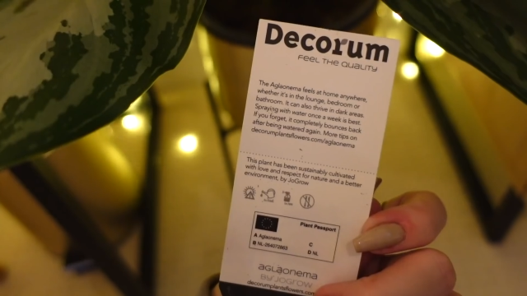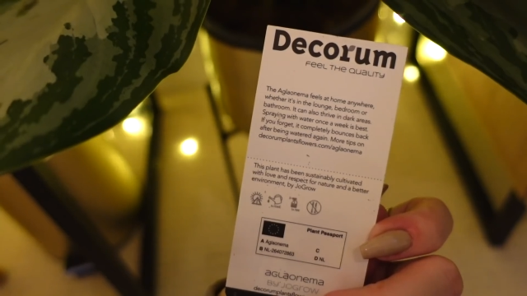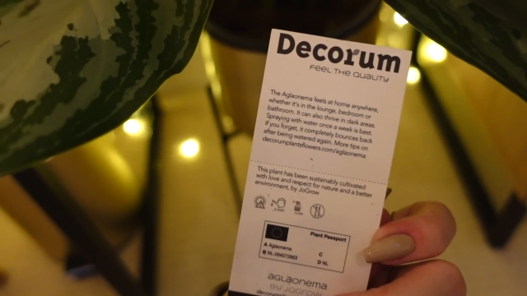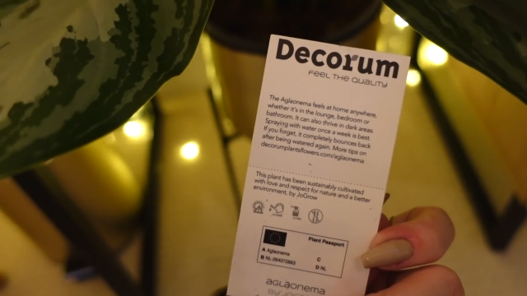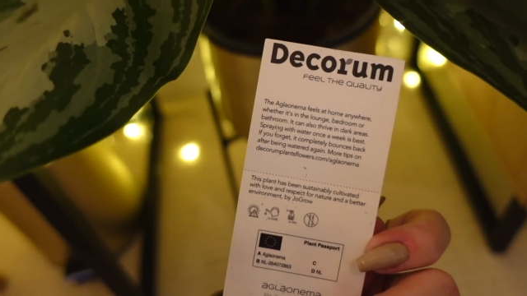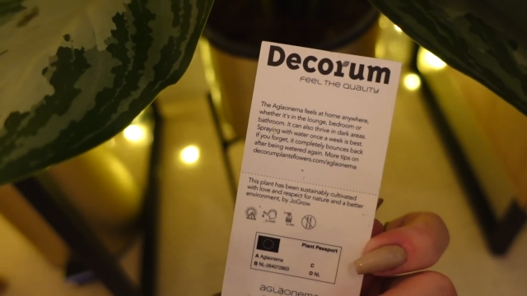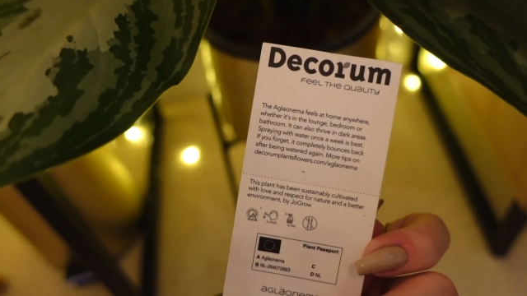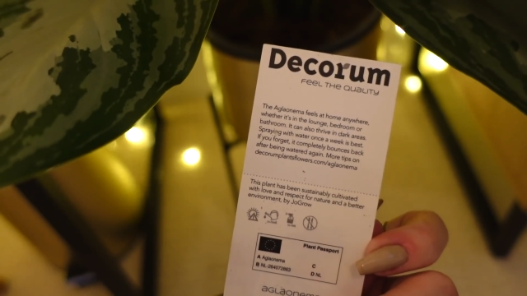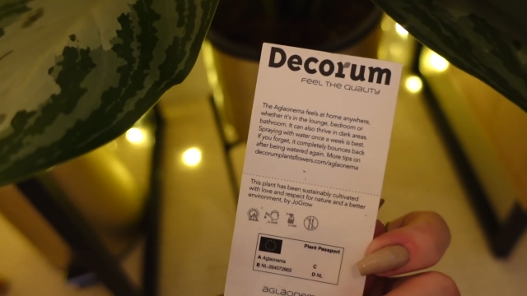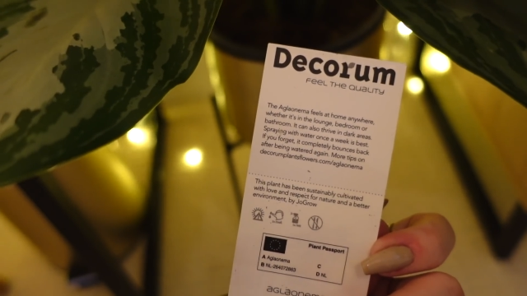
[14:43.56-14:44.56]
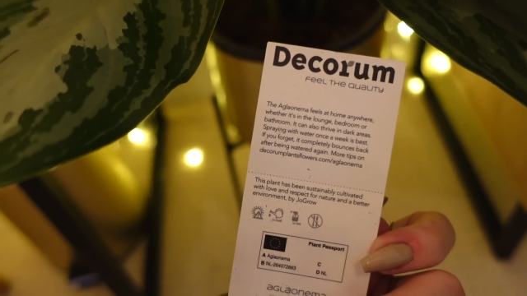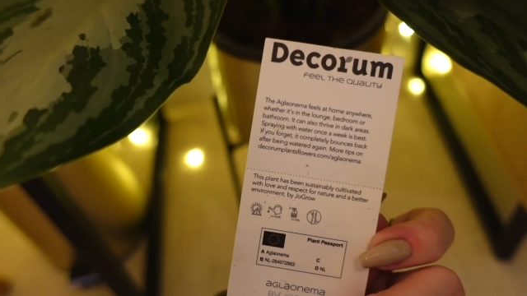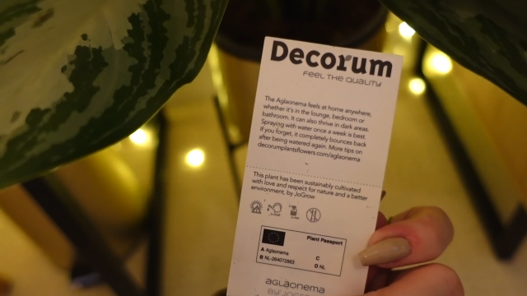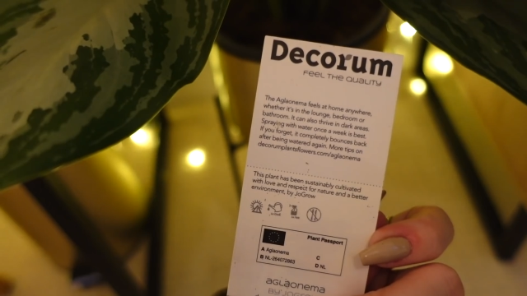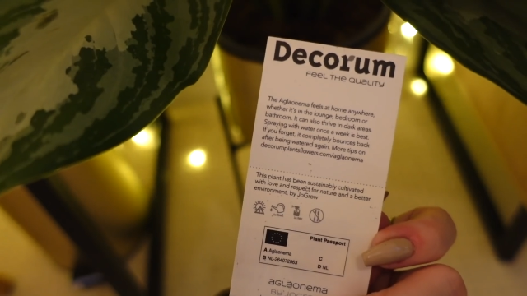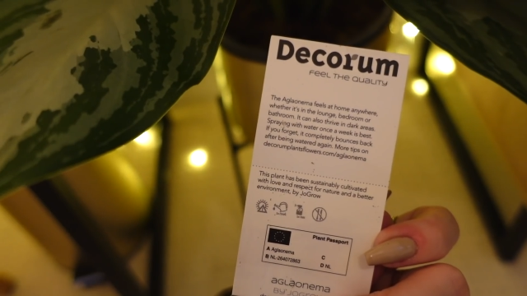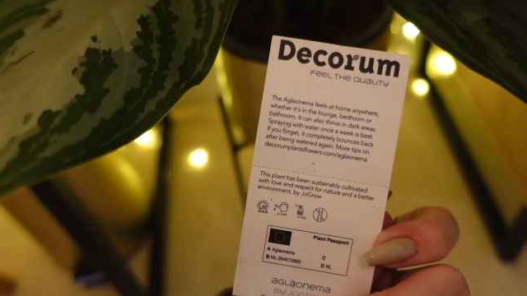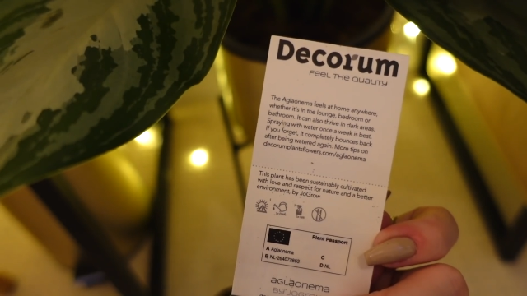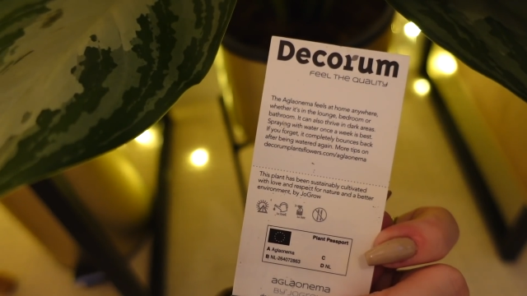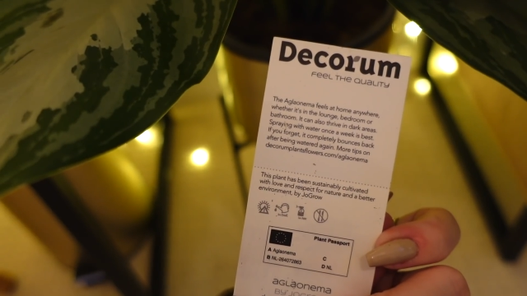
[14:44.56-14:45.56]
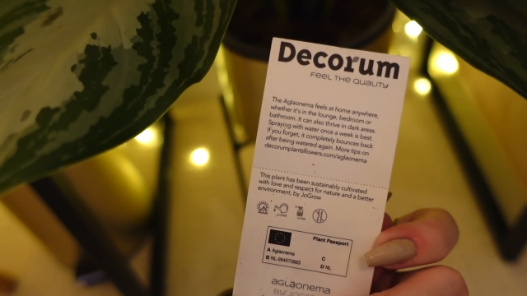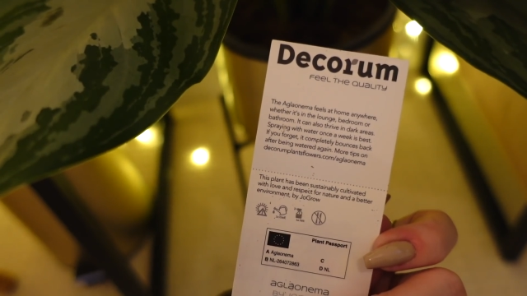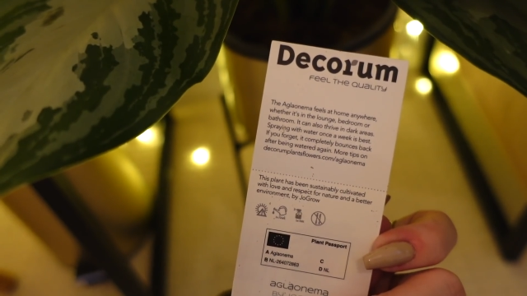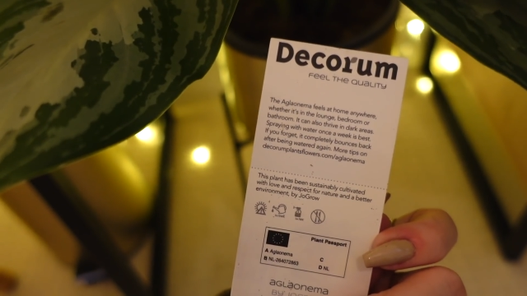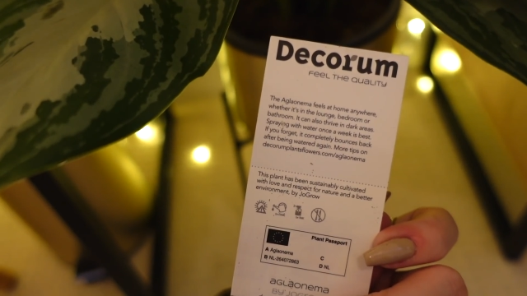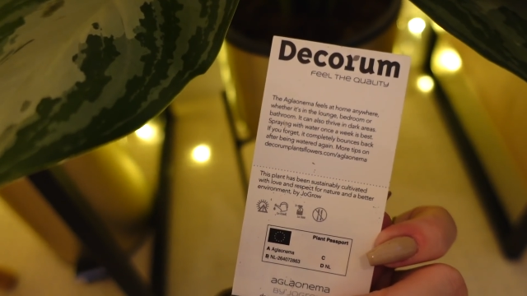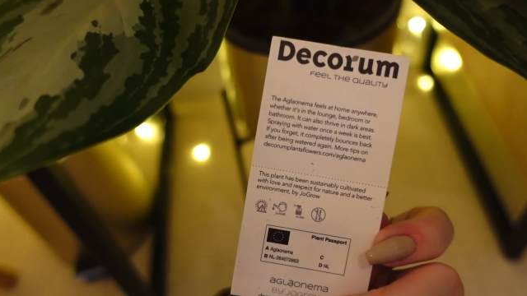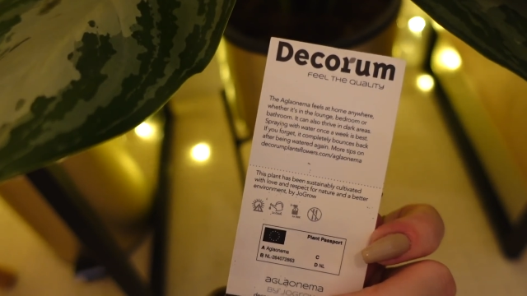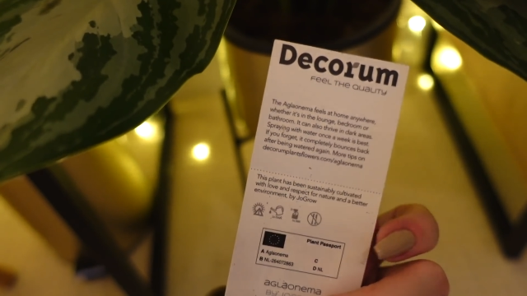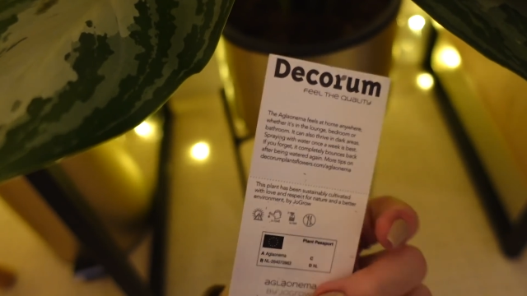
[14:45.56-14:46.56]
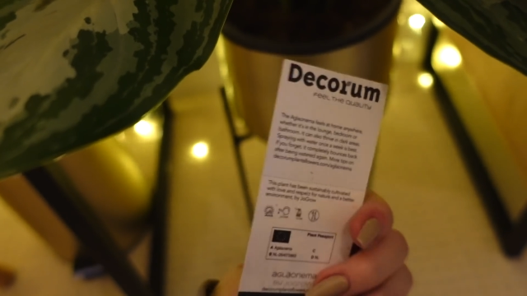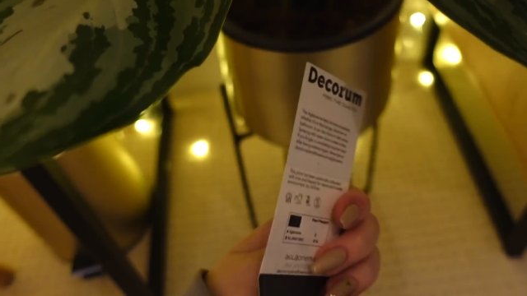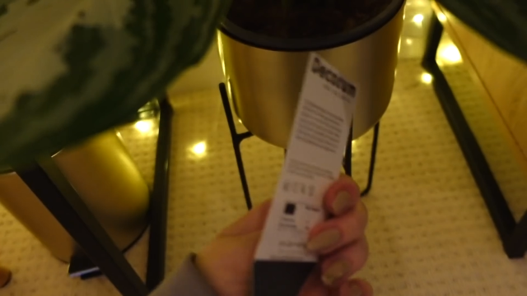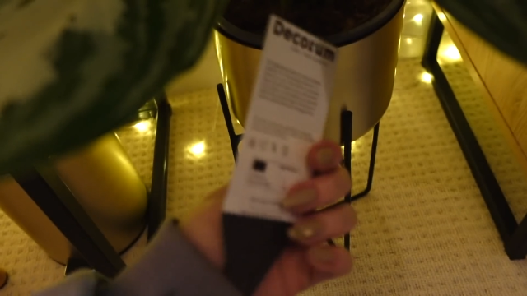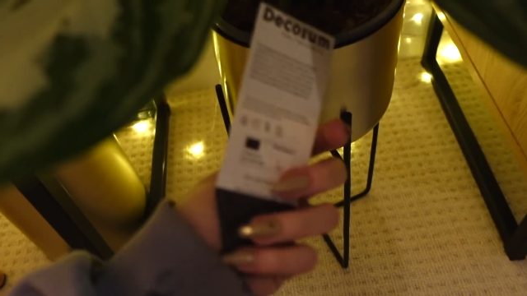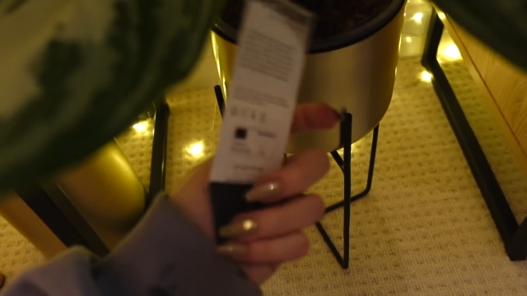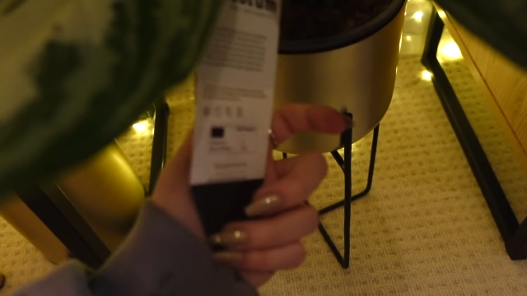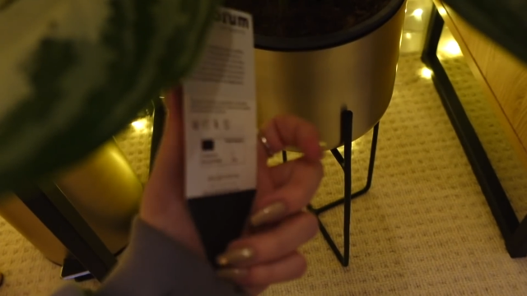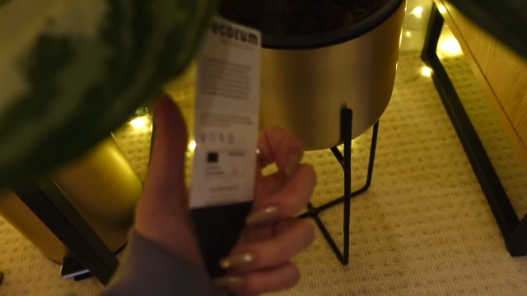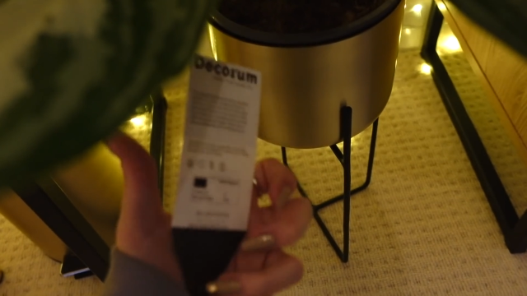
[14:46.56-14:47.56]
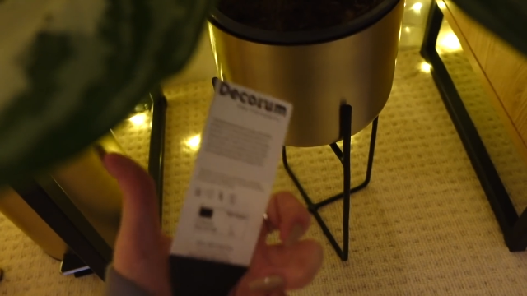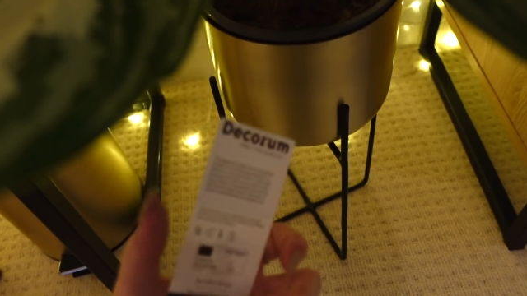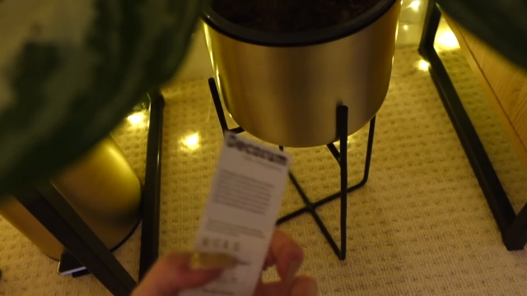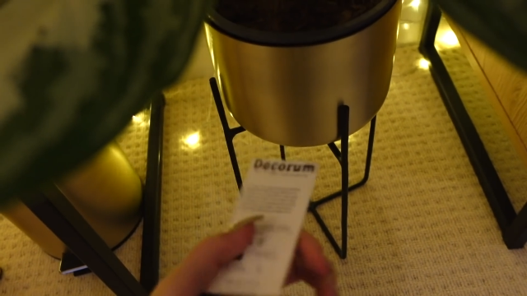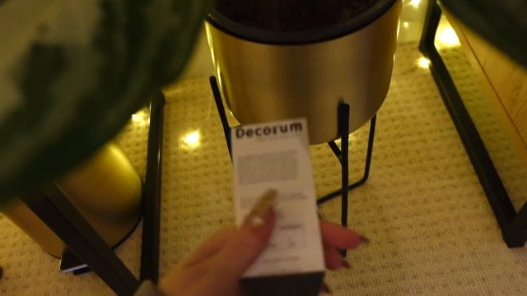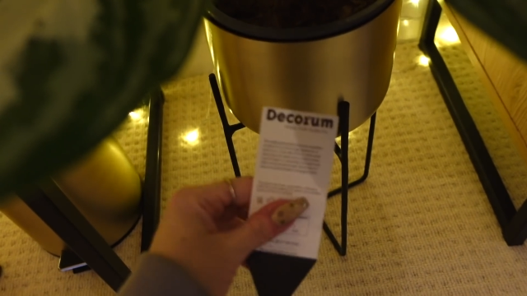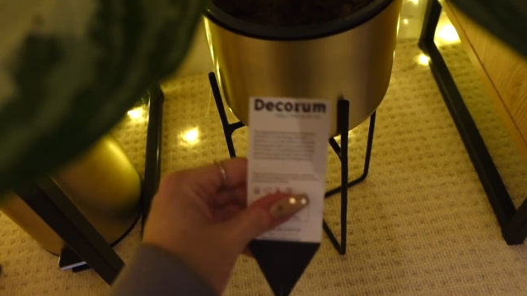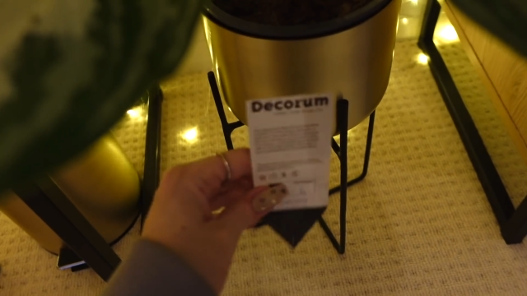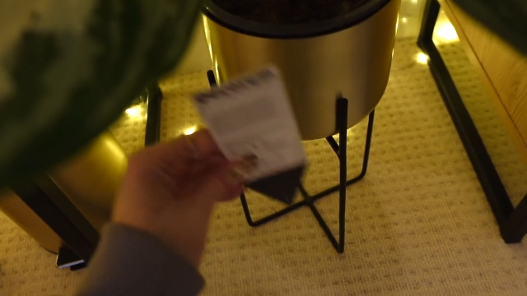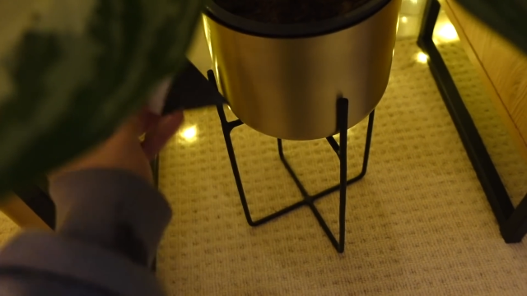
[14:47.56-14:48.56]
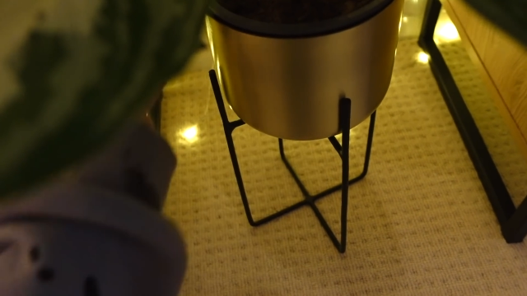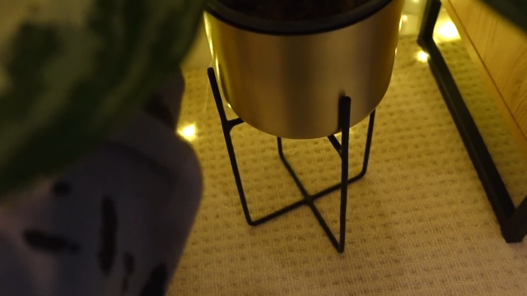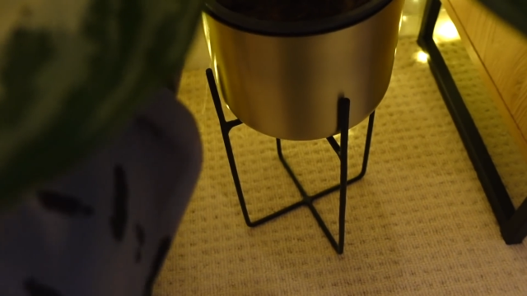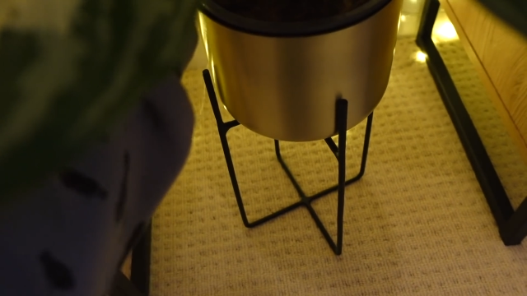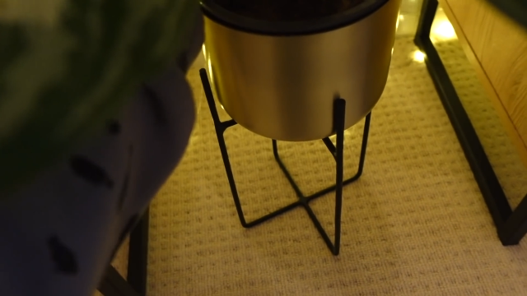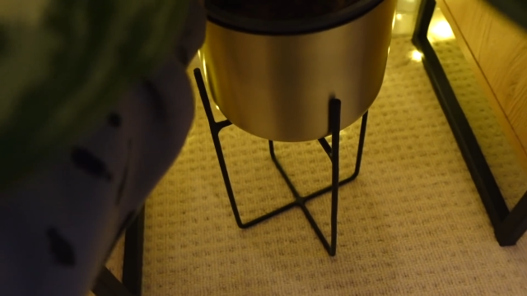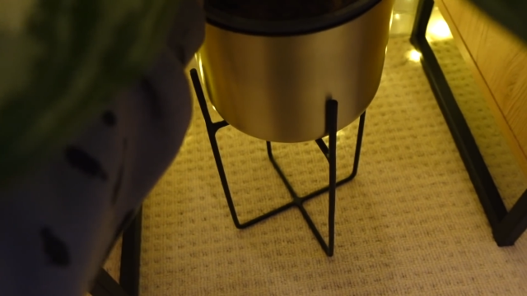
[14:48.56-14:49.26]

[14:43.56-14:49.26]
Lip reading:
No face is visible, so there are no lips to read.